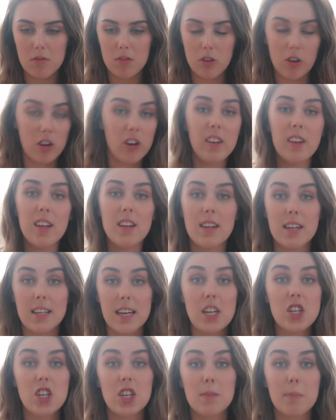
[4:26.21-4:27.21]
not only the
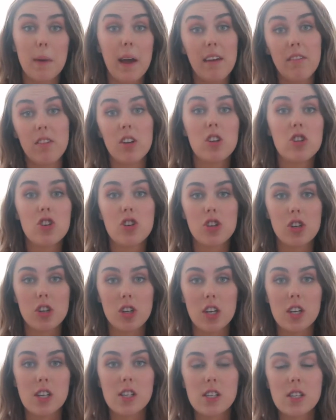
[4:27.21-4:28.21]
teachers but even
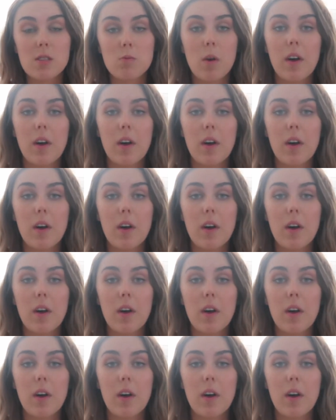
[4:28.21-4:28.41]
students as